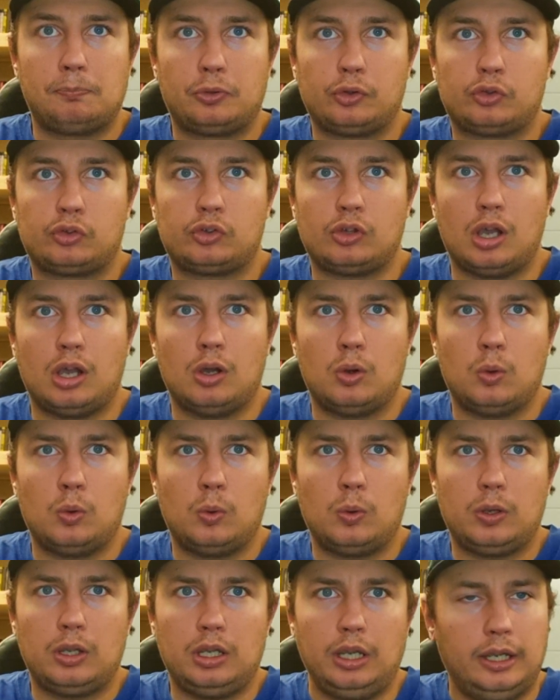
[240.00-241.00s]

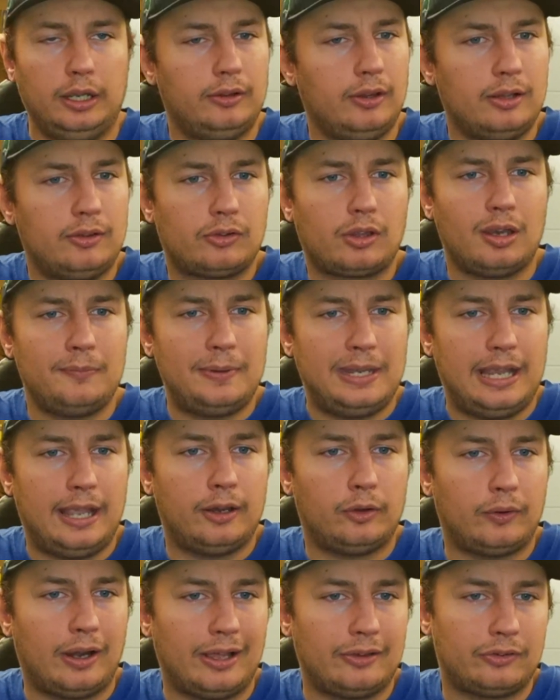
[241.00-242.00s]
So it's going to be
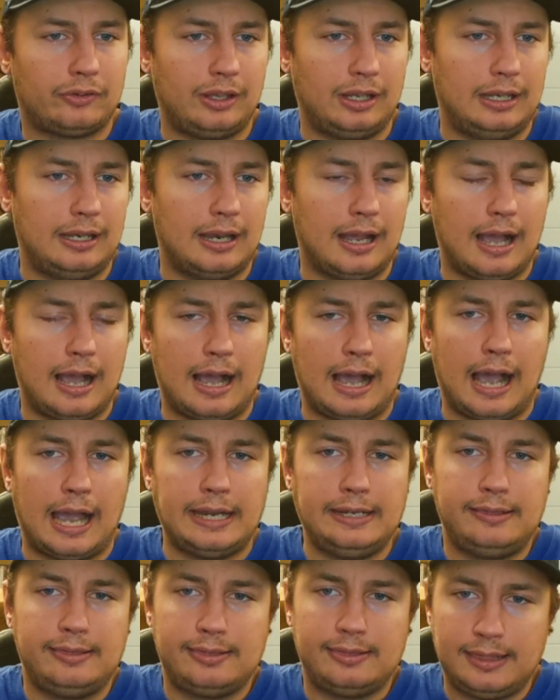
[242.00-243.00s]
interesting.
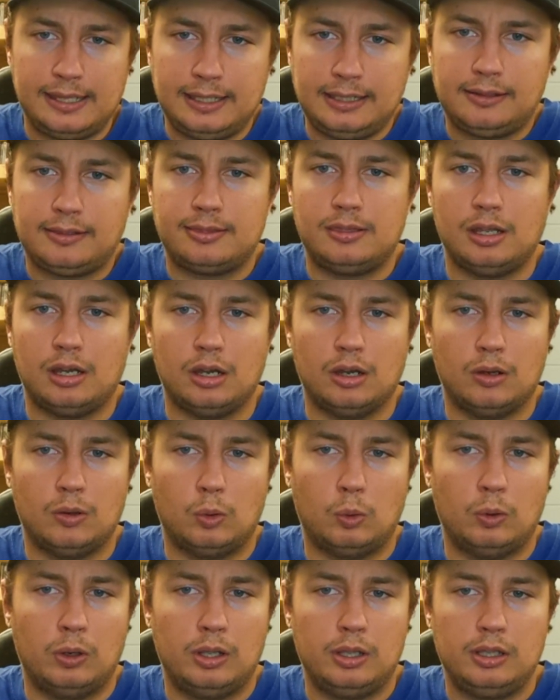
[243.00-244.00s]
I think,
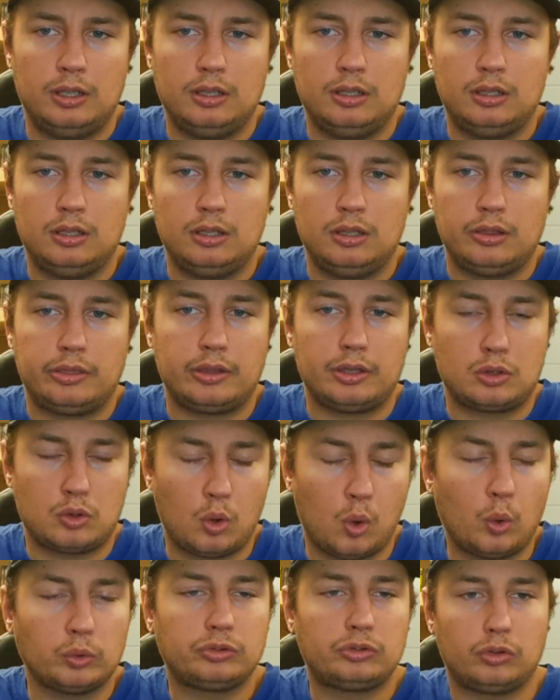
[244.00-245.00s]
though, the
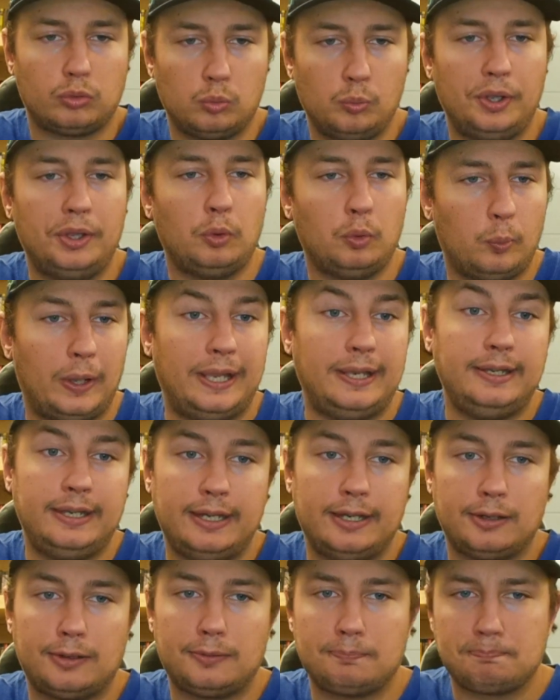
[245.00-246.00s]
Colts will win
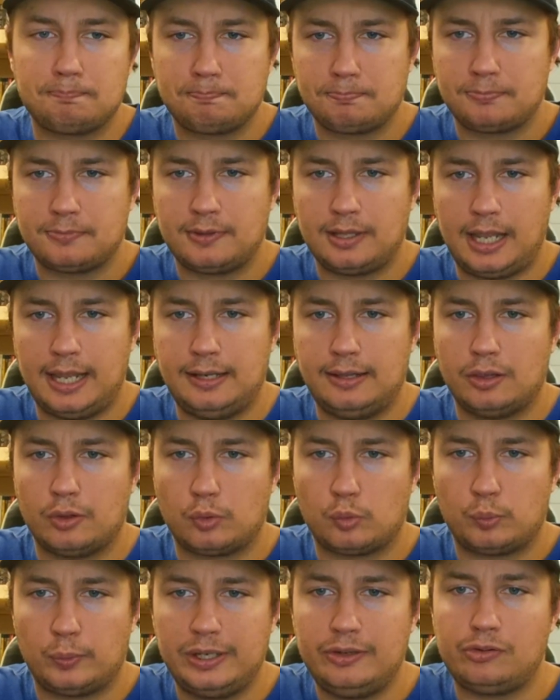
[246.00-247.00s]
here. And the
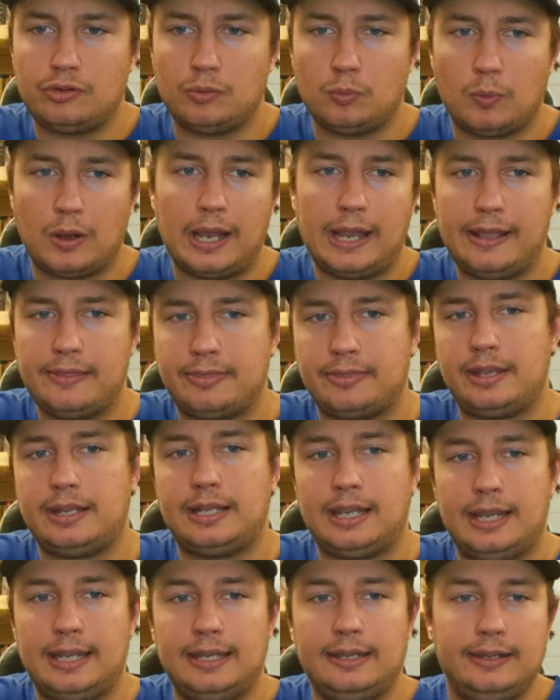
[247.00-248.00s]
reason why I think
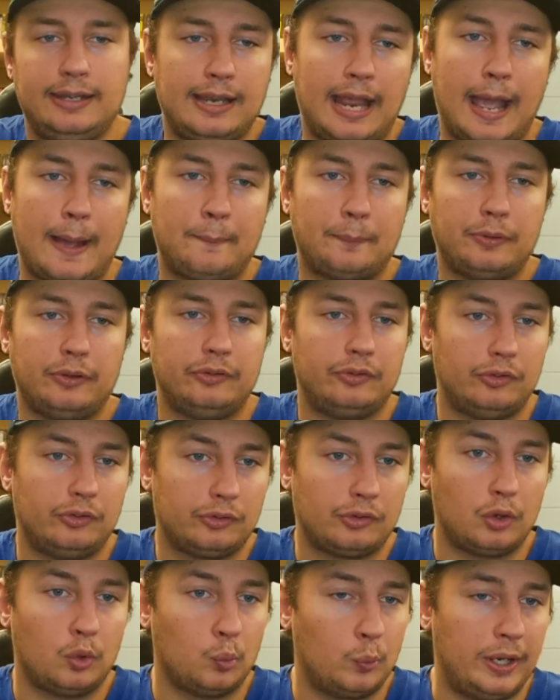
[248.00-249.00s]
Indianapolis is
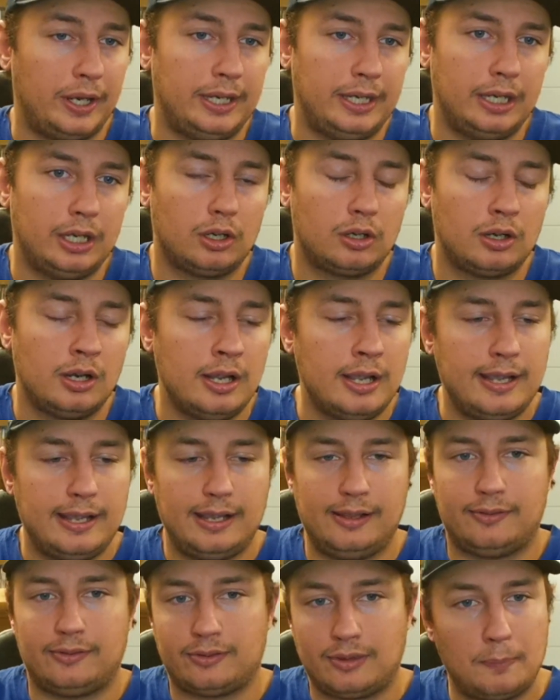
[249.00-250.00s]
going to win here
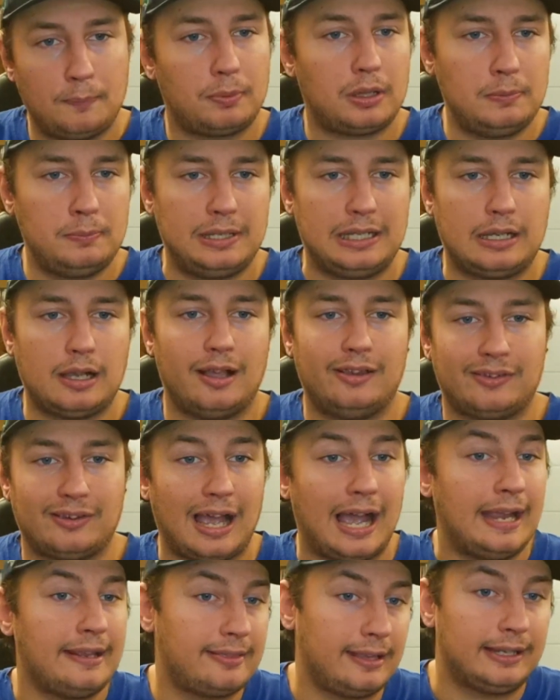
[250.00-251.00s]
is simply because
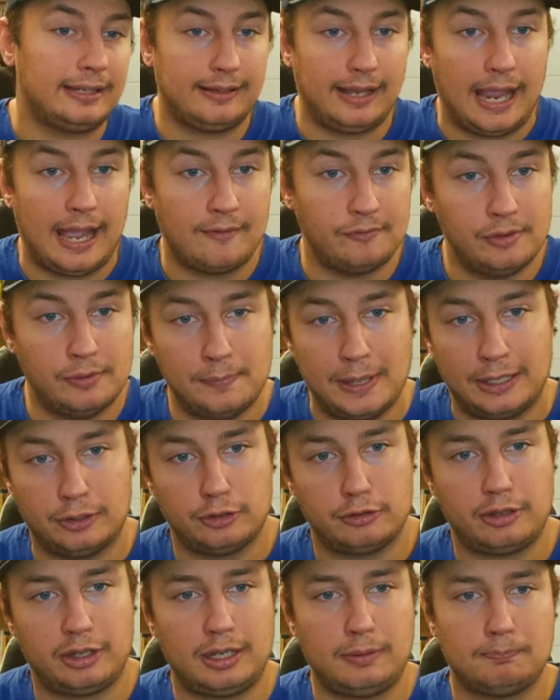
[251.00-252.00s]
I think they have the better
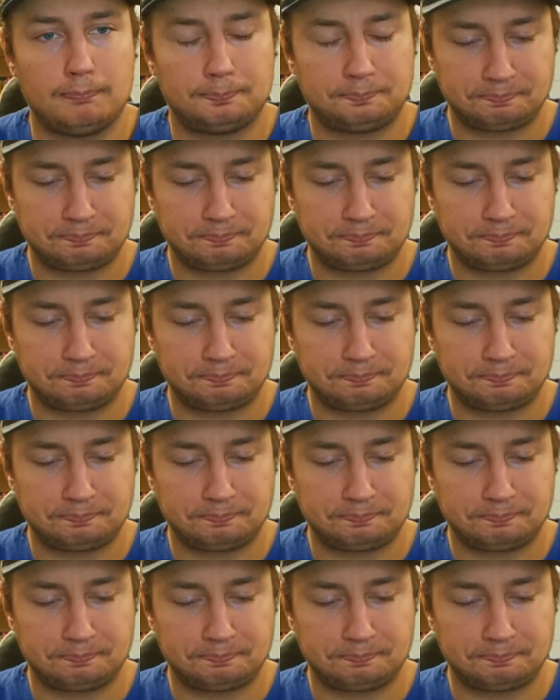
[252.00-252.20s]
team.